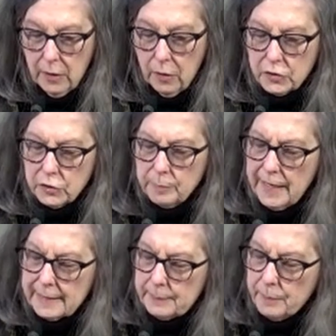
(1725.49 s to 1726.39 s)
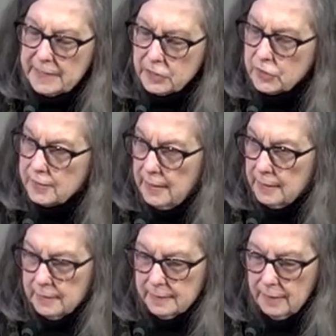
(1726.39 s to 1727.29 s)
or to make much
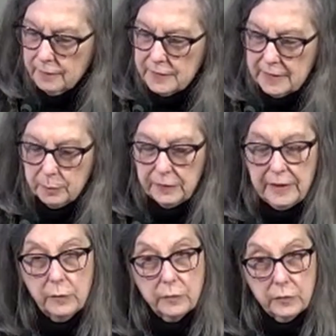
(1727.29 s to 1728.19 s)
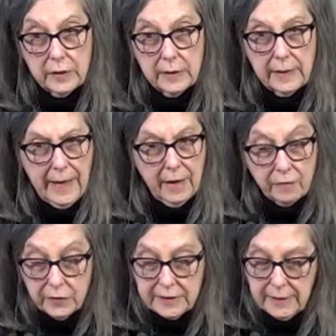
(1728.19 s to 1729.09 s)
sense of deeply rooted
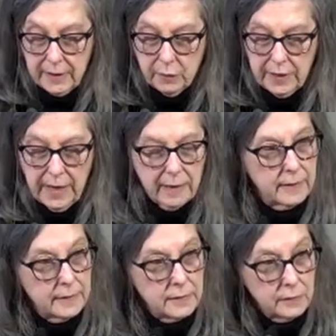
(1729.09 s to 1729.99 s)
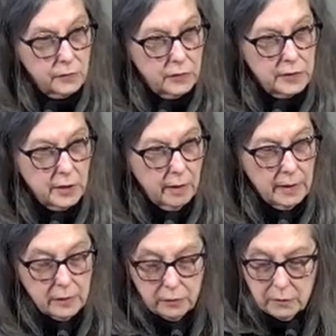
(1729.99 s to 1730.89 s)
everyday realities of
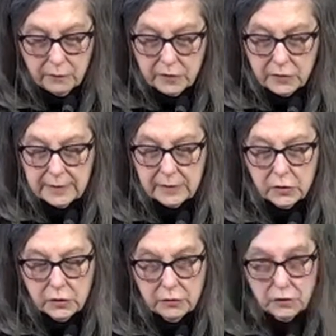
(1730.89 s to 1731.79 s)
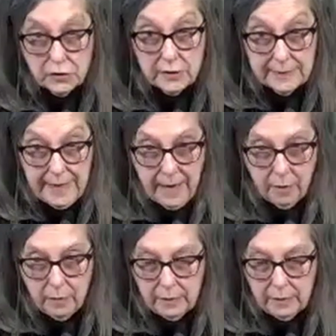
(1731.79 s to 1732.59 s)
Unitarian Universalist churches now,